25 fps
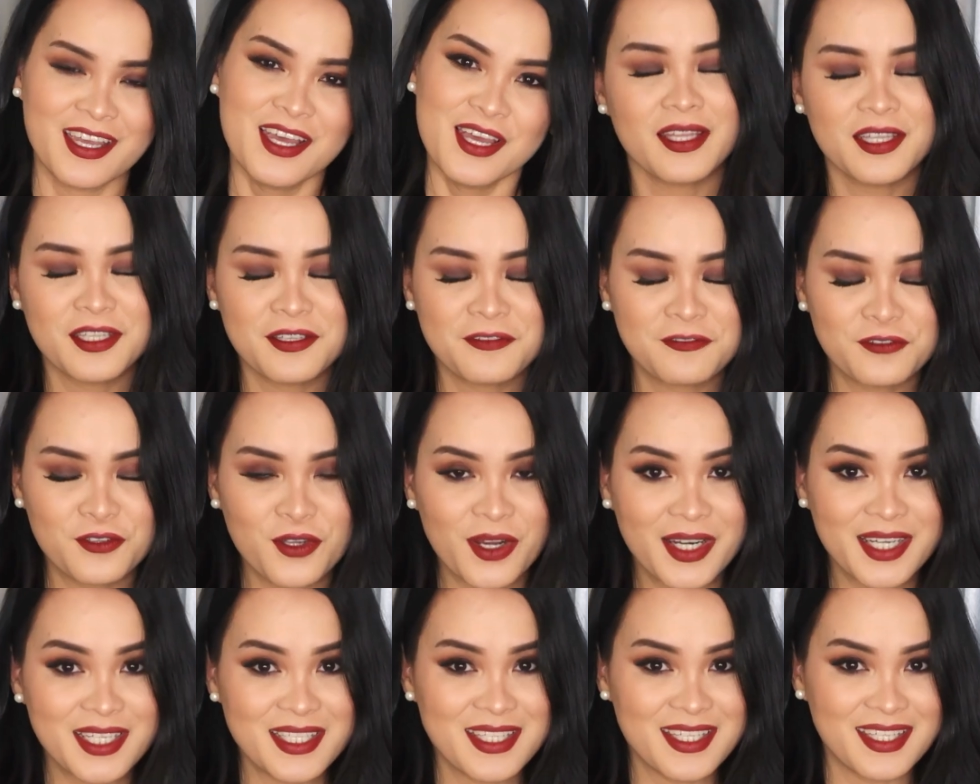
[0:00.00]
And if
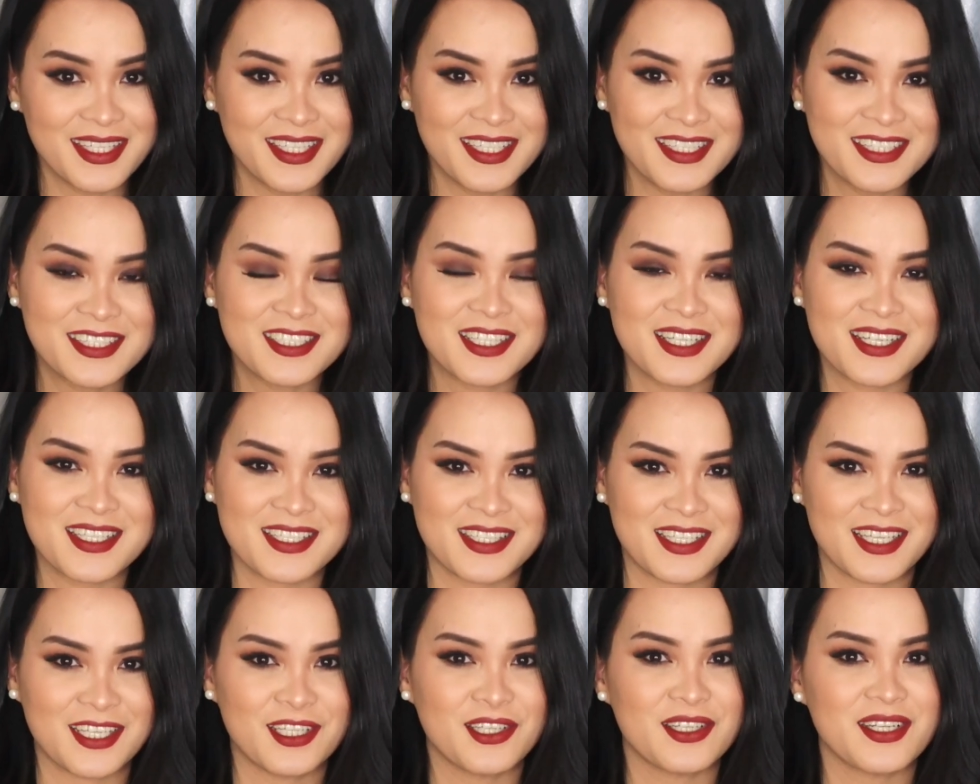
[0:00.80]
you are
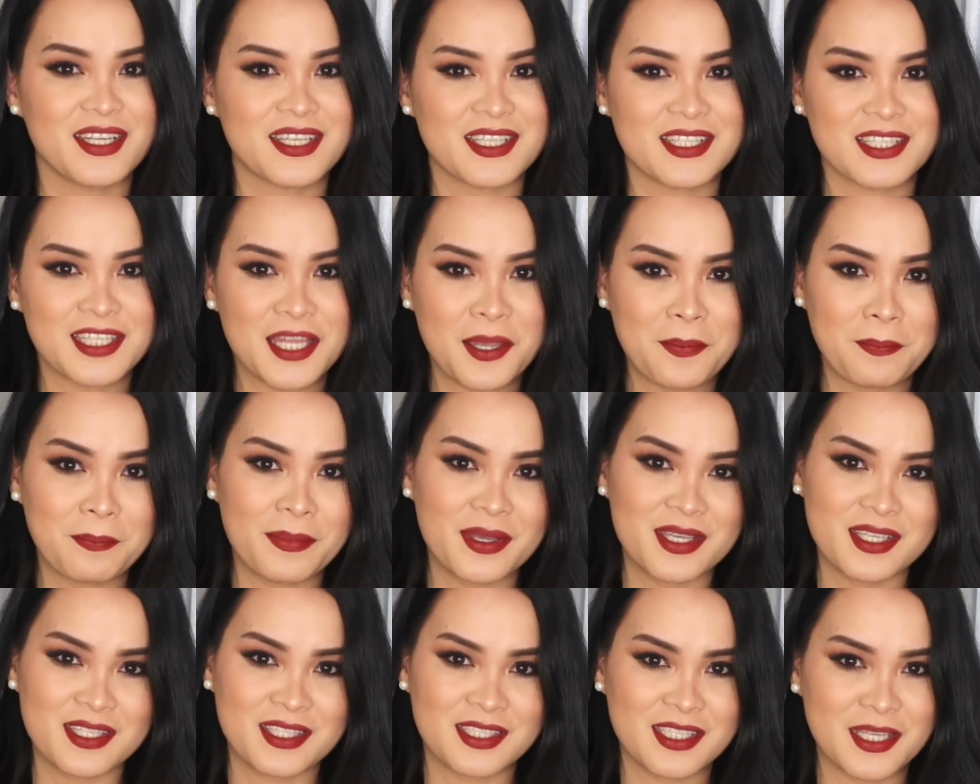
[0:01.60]
interested in a
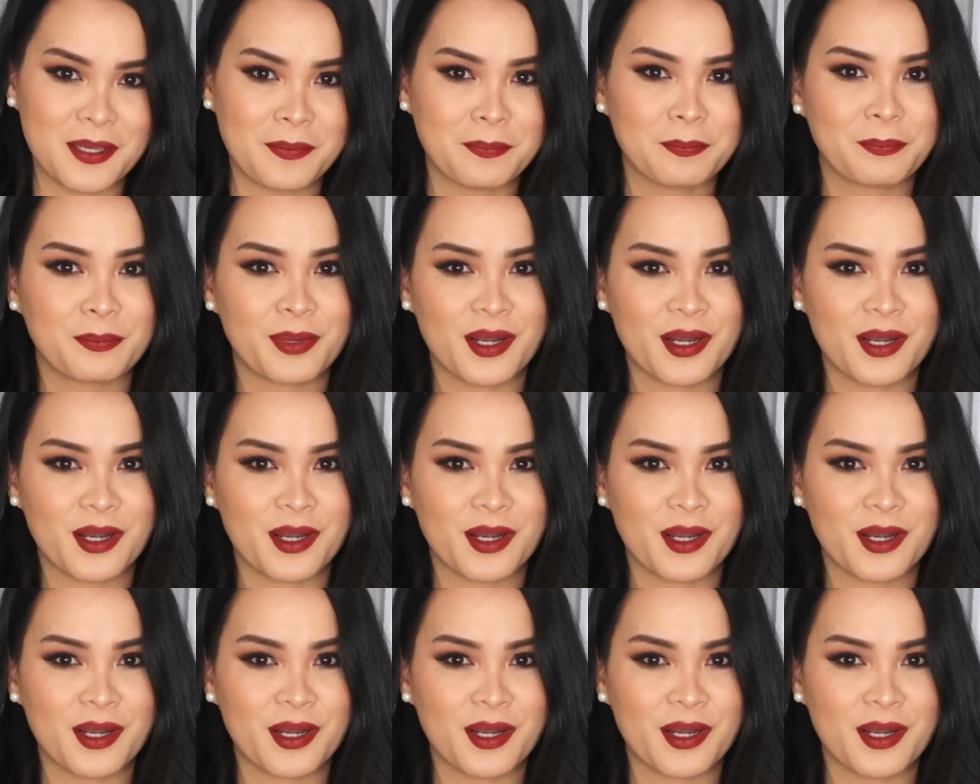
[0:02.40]
step-by-step